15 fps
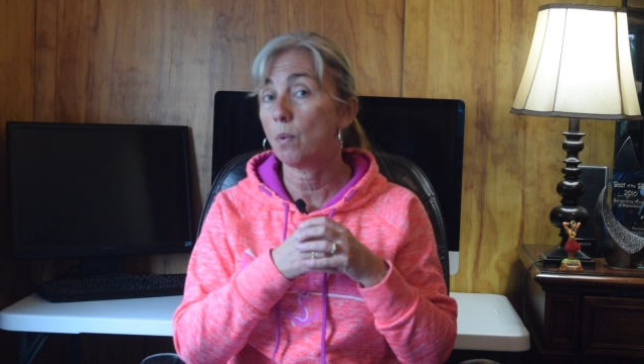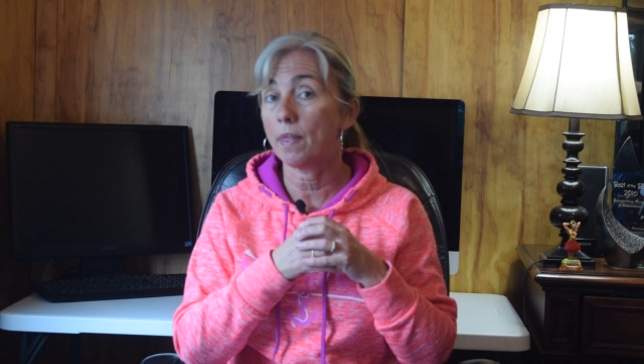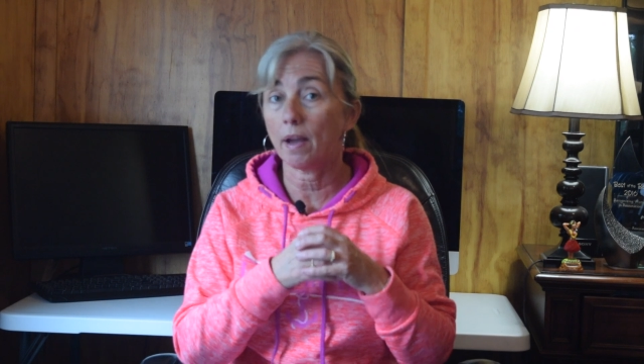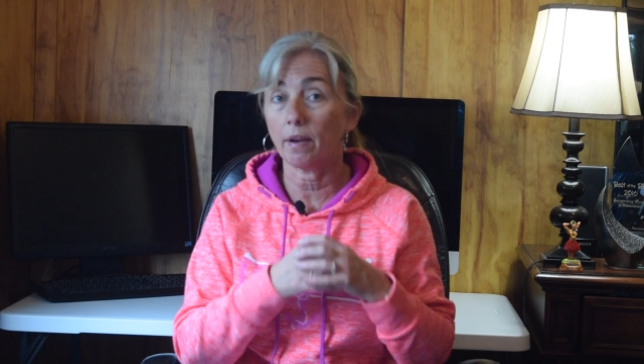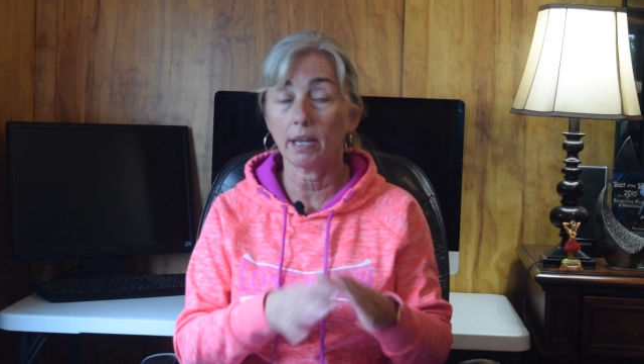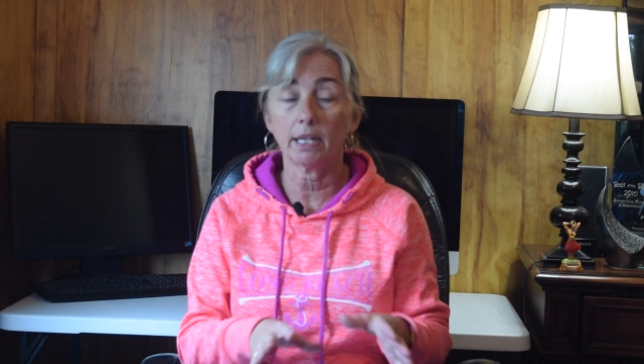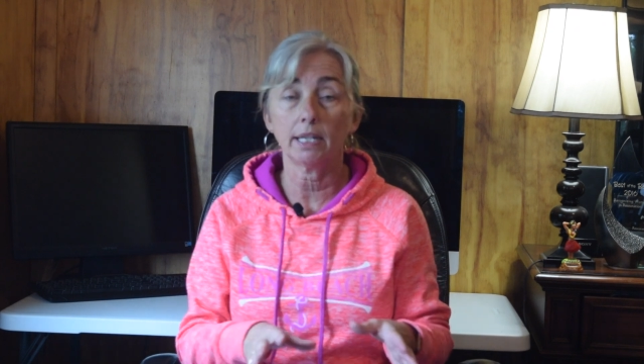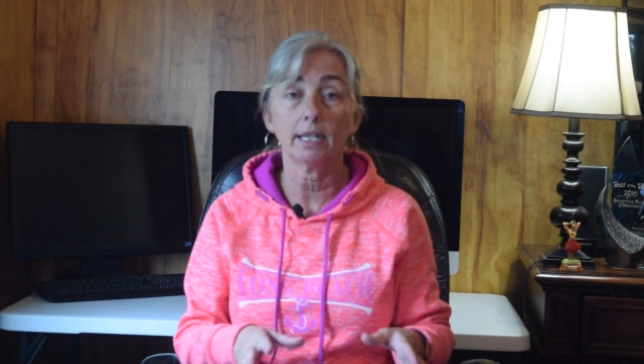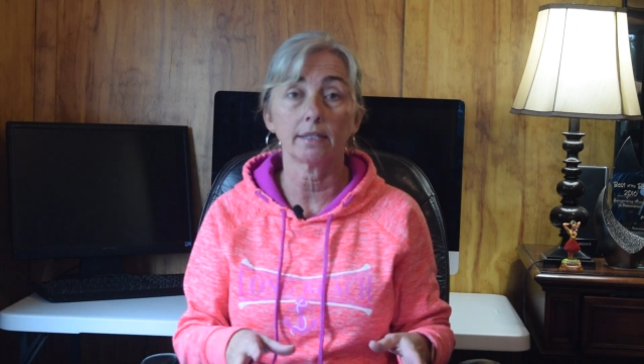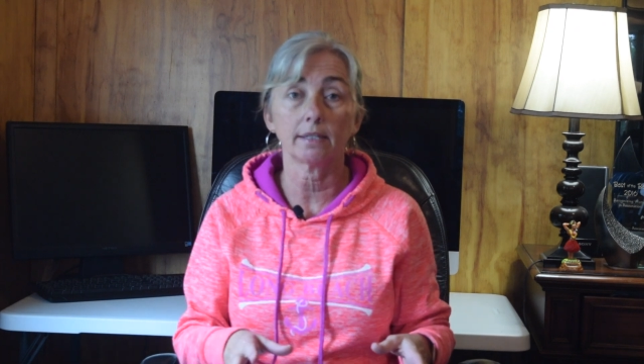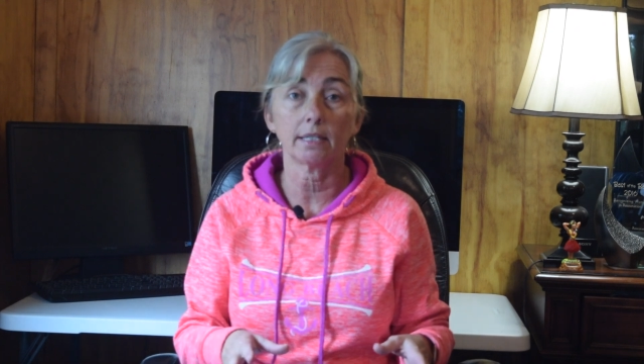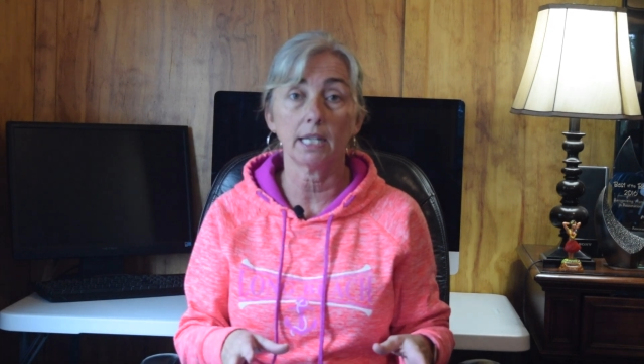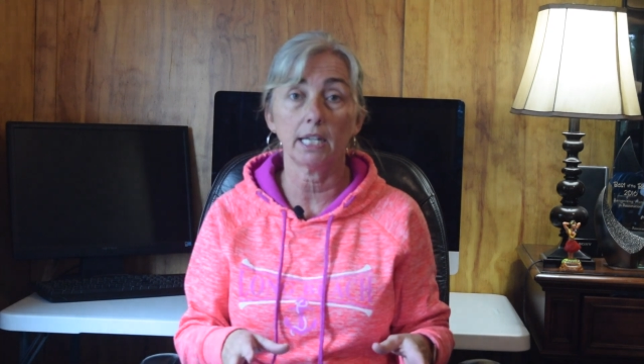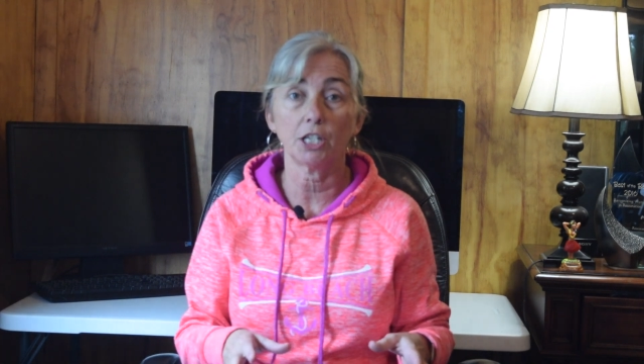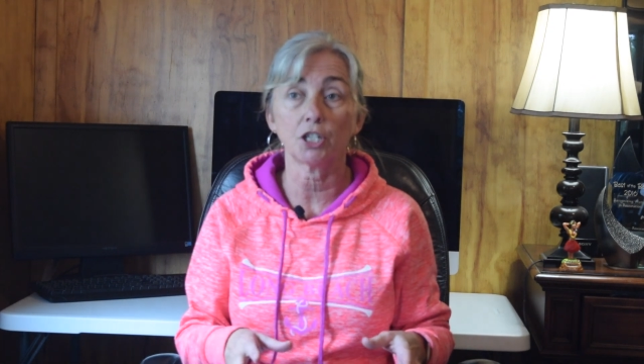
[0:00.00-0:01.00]
without any
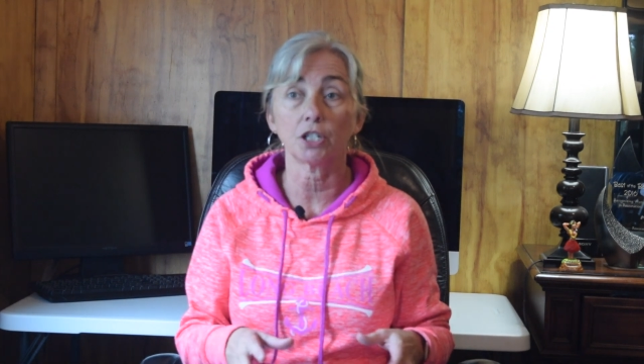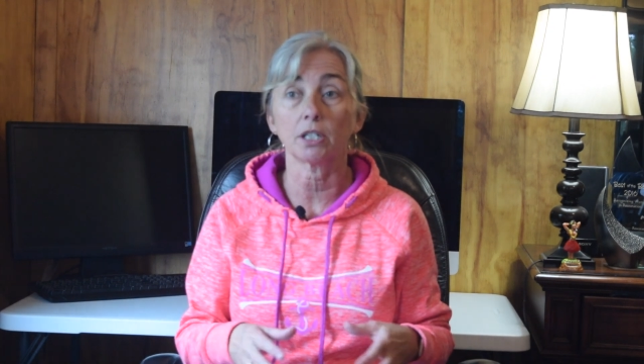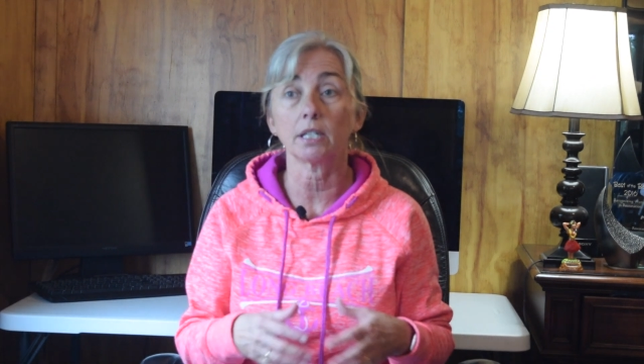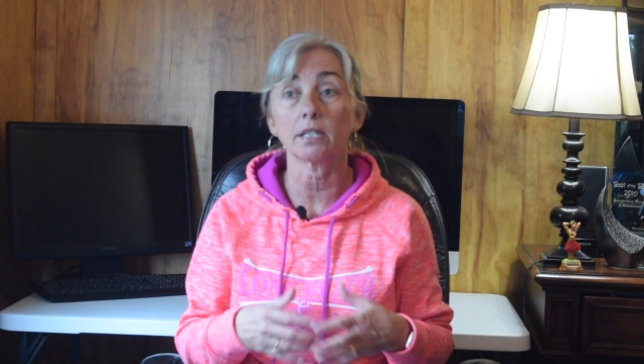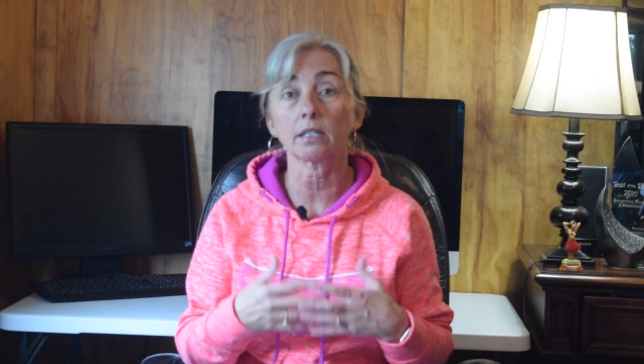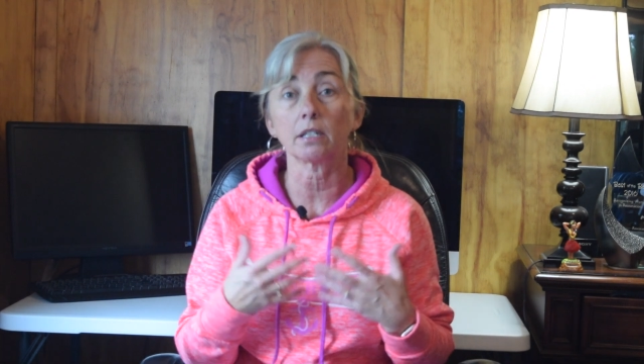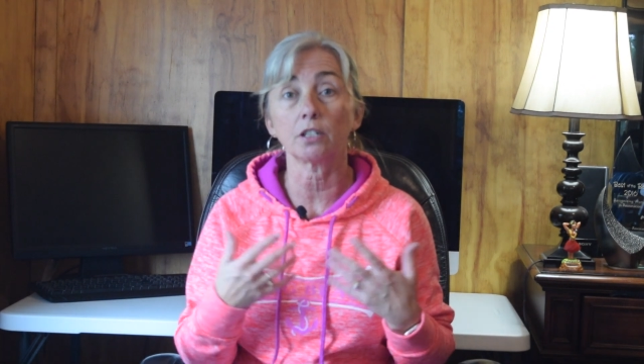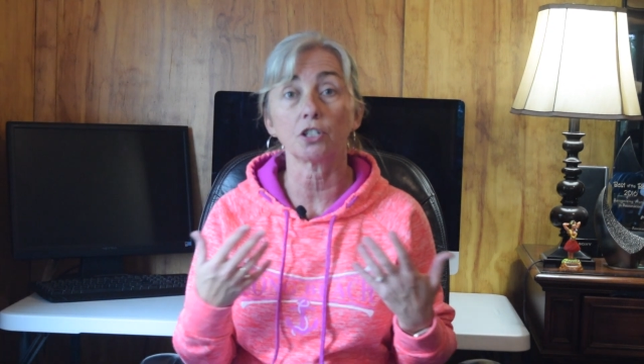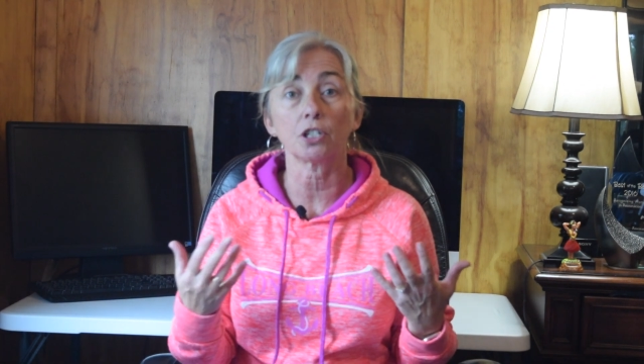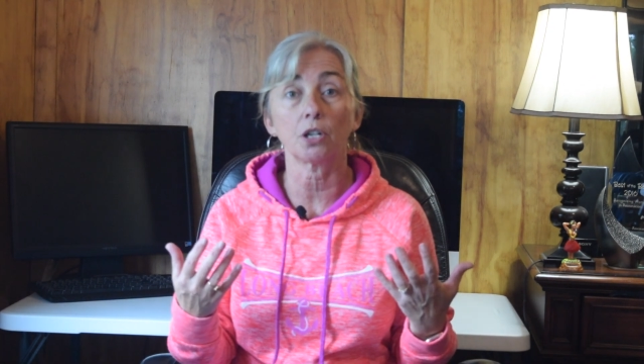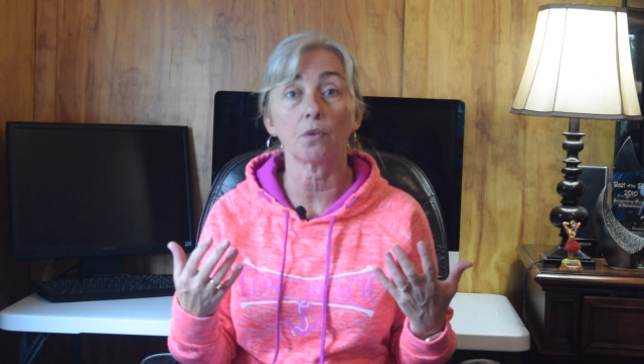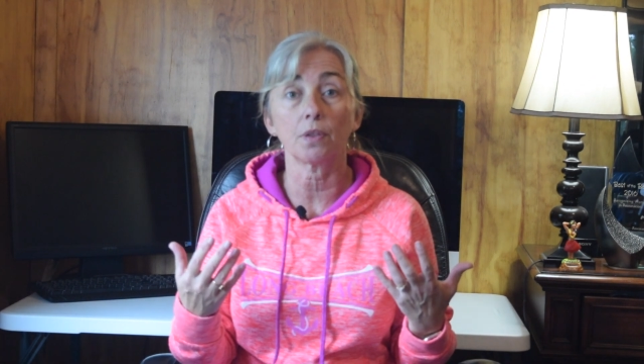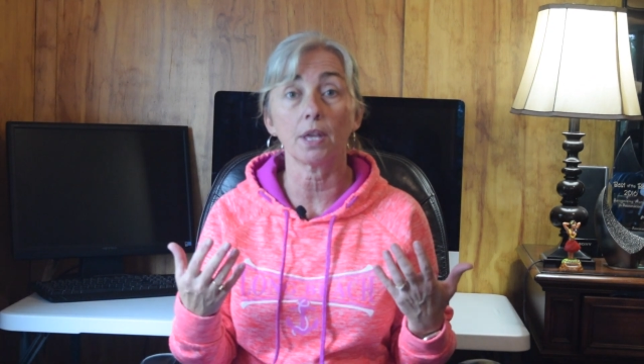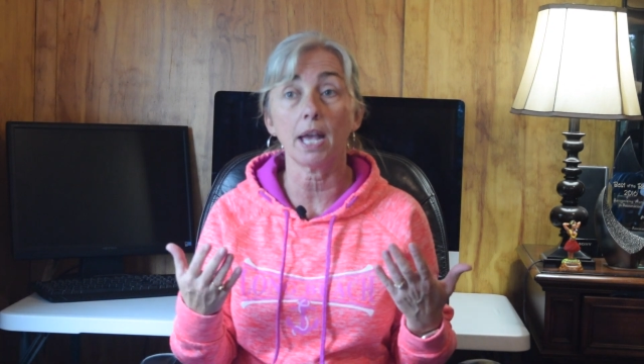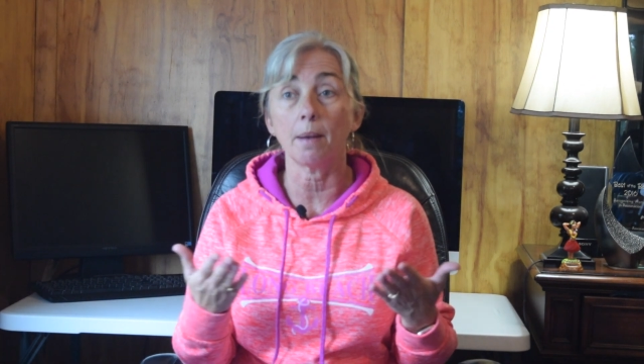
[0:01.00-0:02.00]
hesitation is going to
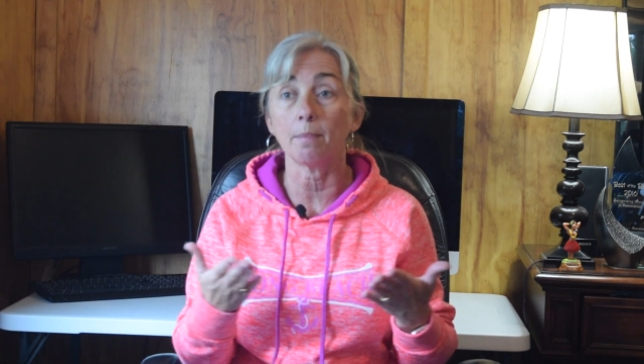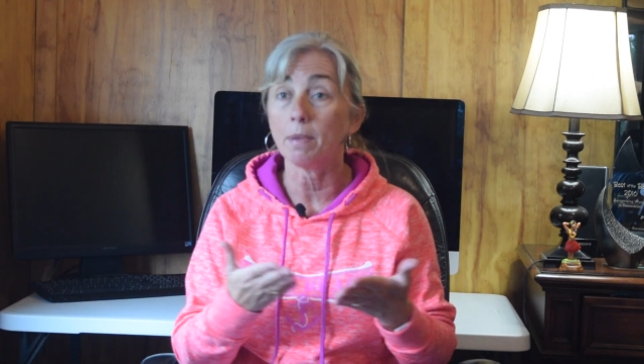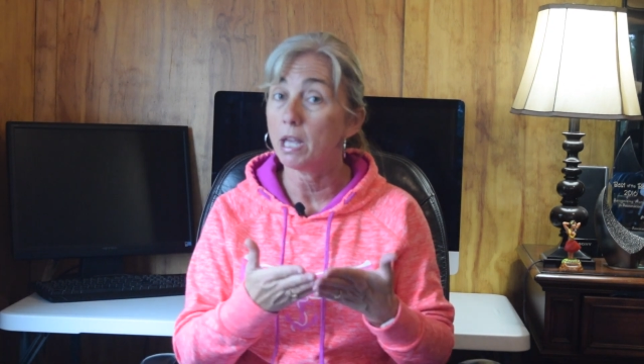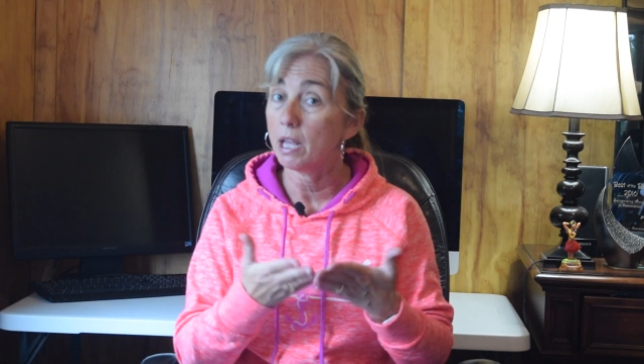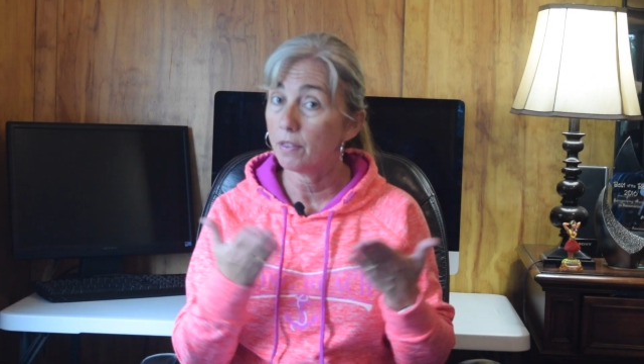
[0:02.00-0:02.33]
show them